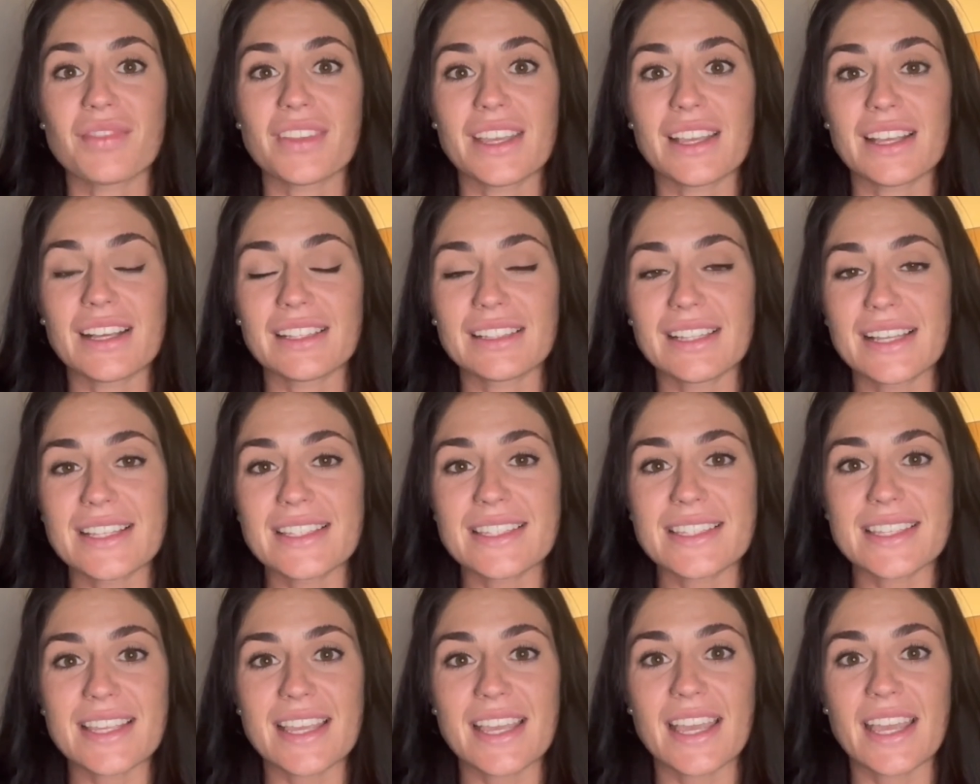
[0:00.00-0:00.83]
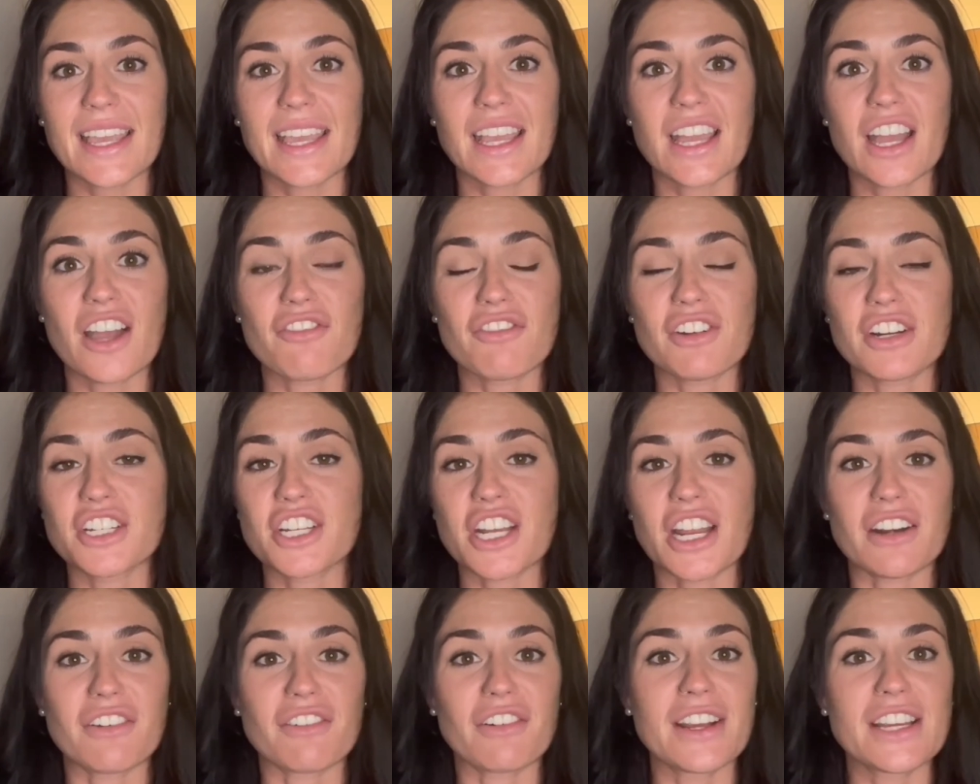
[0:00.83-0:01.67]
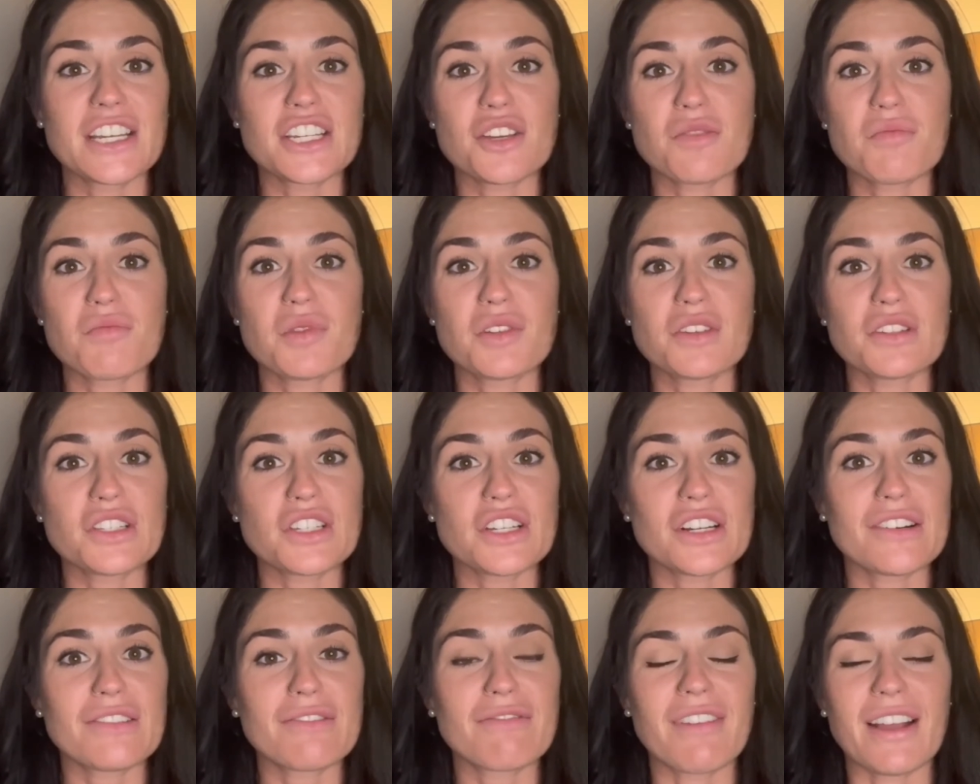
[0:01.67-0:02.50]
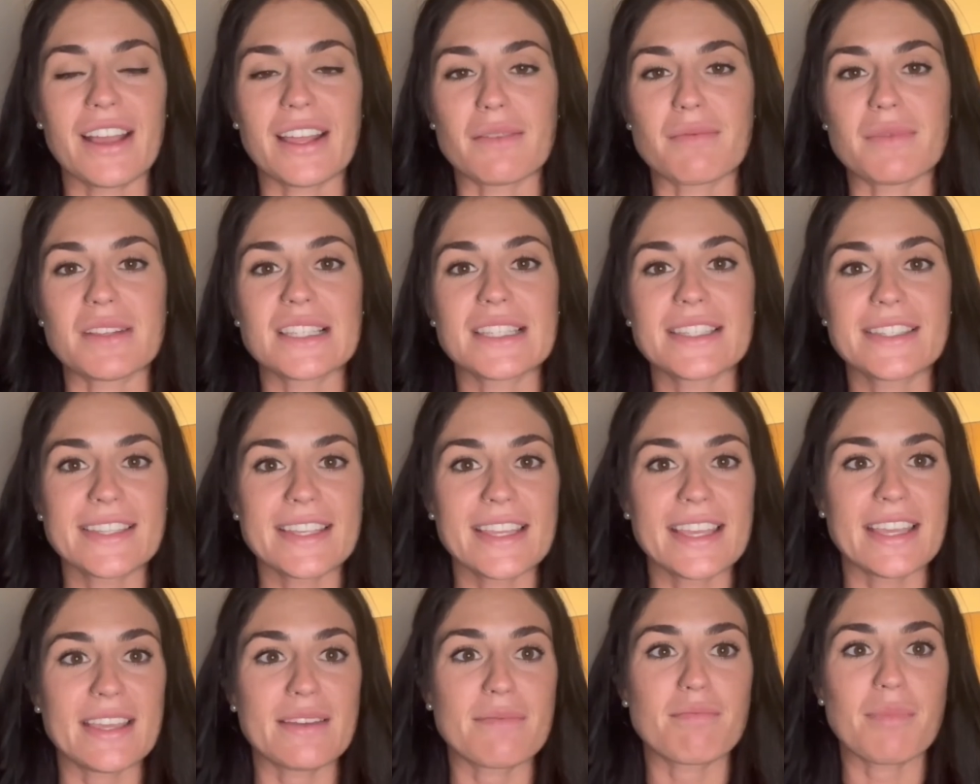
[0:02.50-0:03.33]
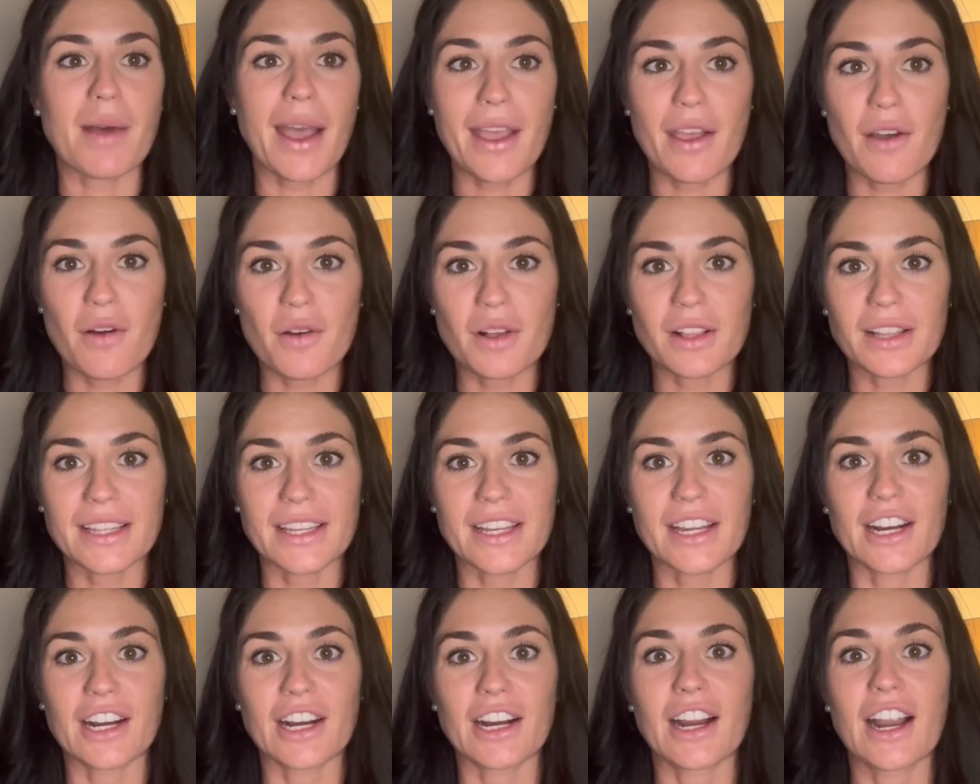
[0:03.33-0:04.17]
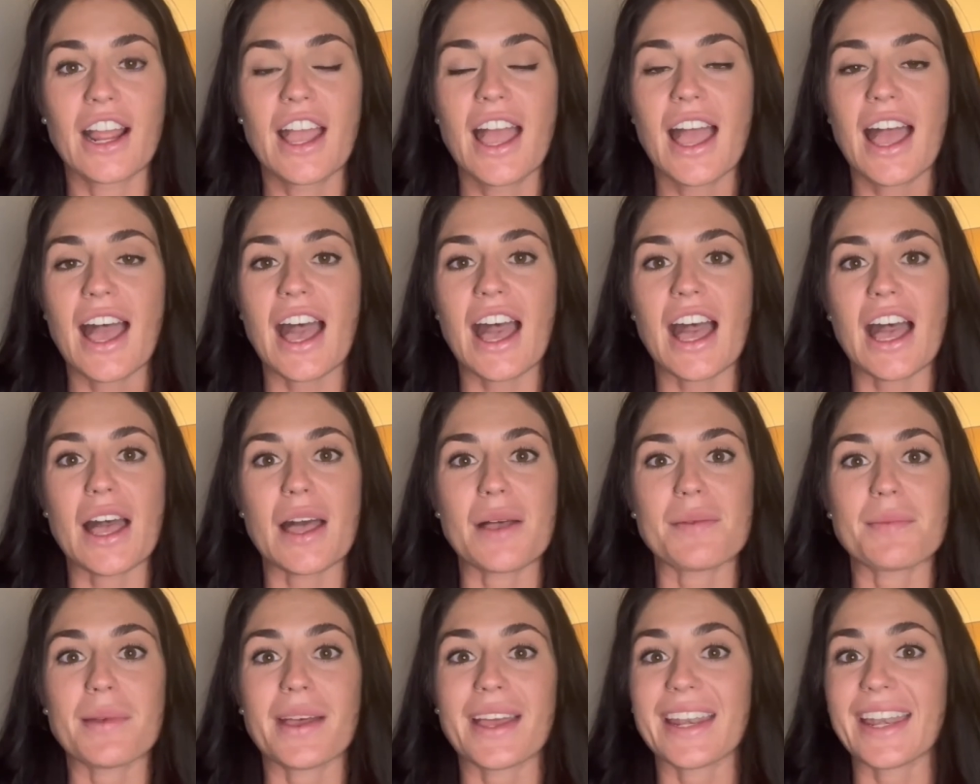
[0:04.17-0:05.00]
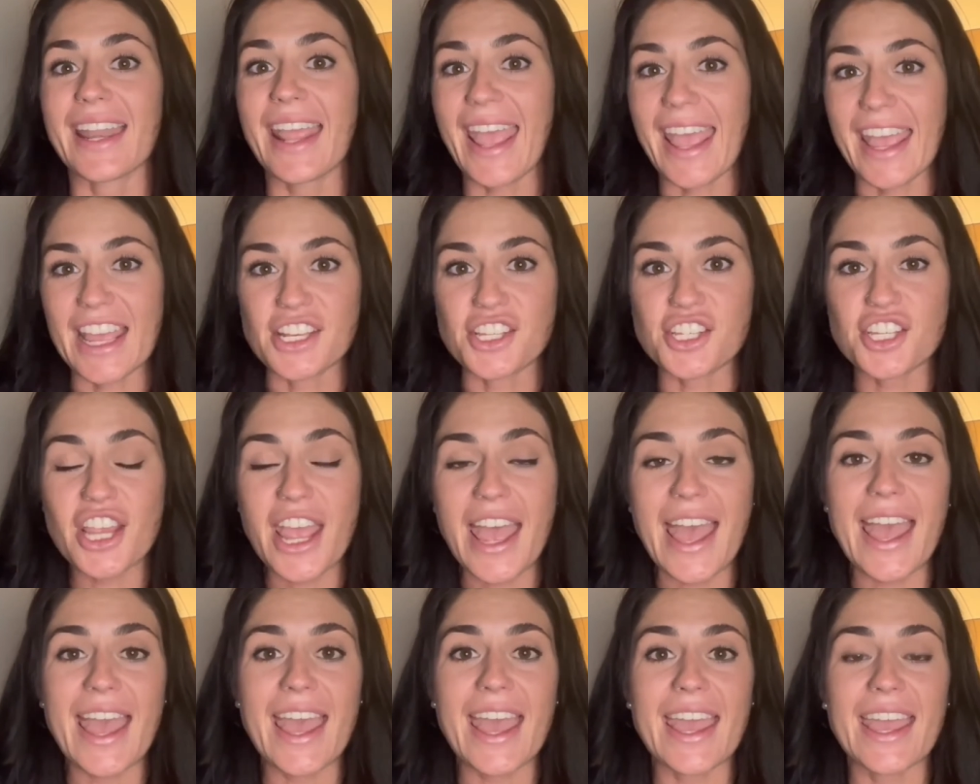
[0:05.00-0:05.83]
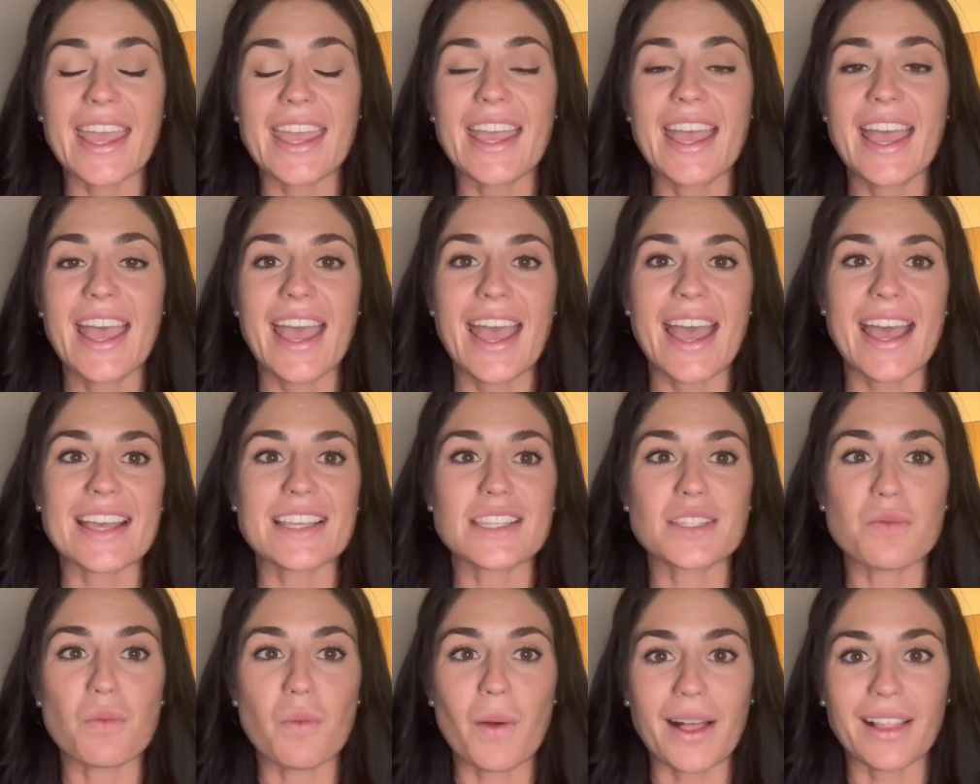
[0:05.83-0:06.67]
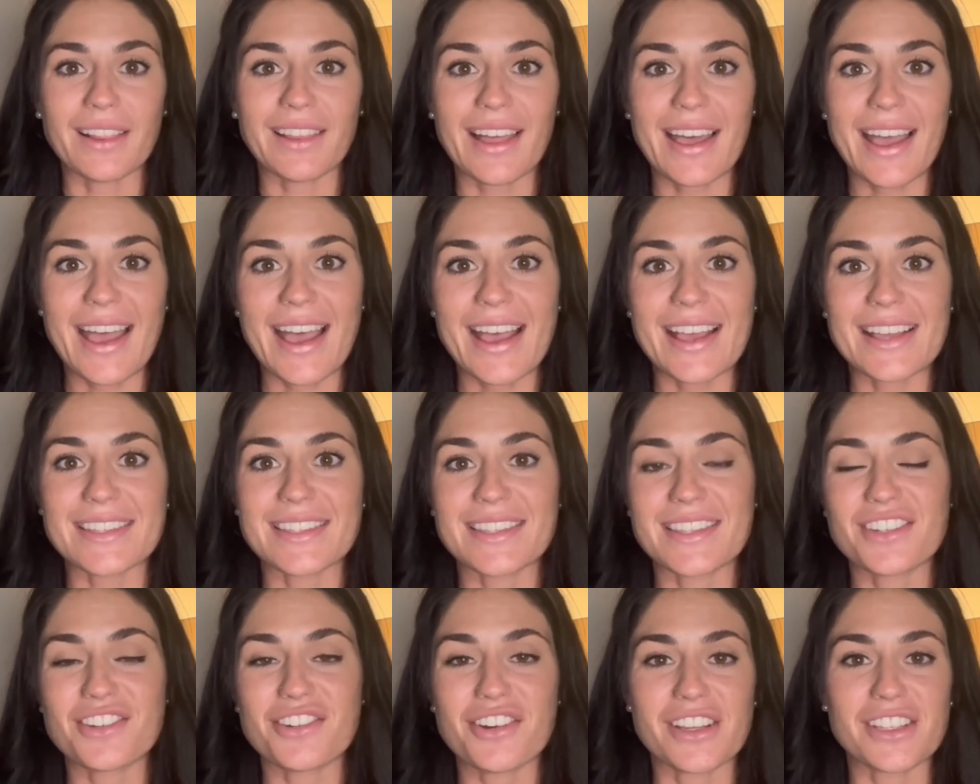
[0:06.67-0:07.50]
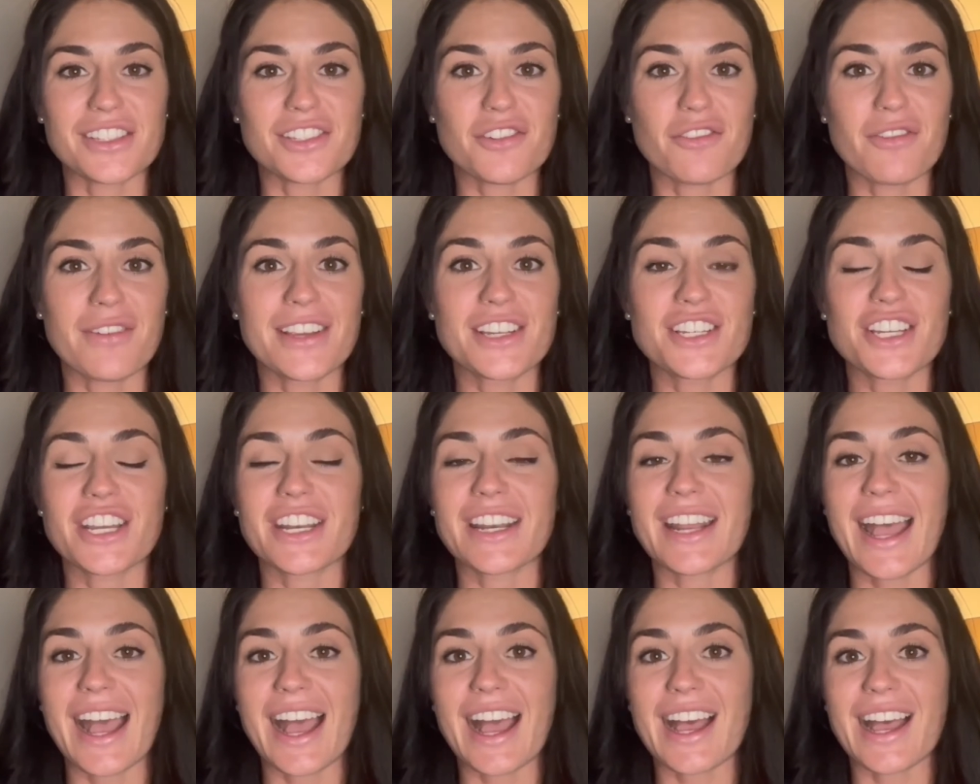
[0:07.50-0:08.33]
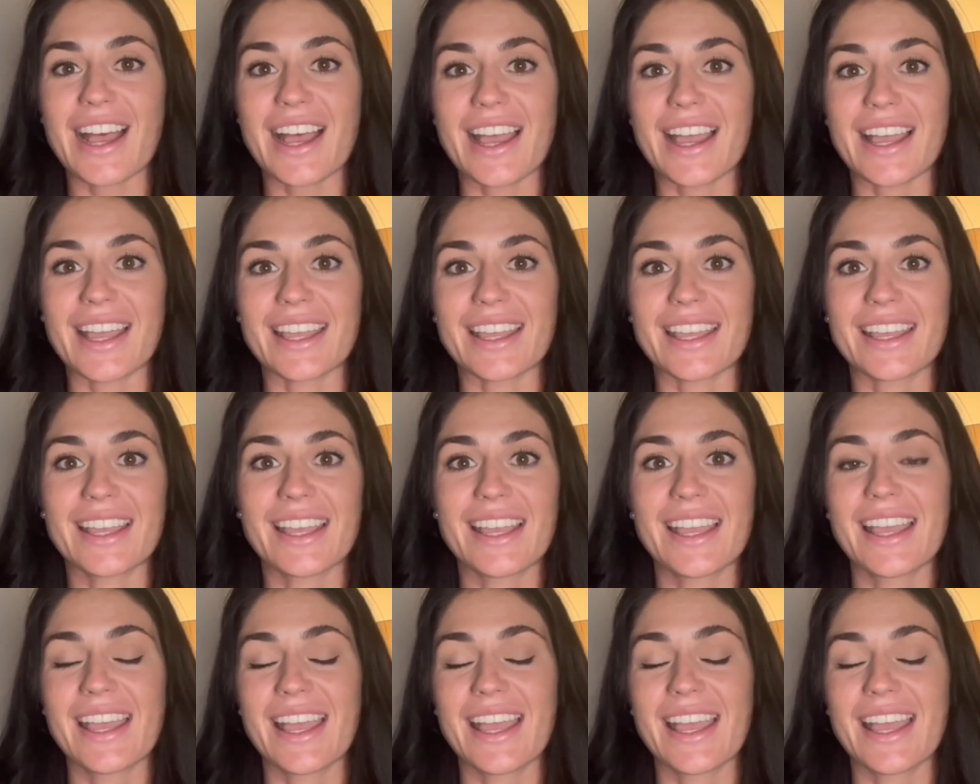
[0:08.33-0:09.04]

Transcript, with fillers: cleansing, regeneration booster, vitamin C, BioClear, um, an H A, as well as the transformation eye,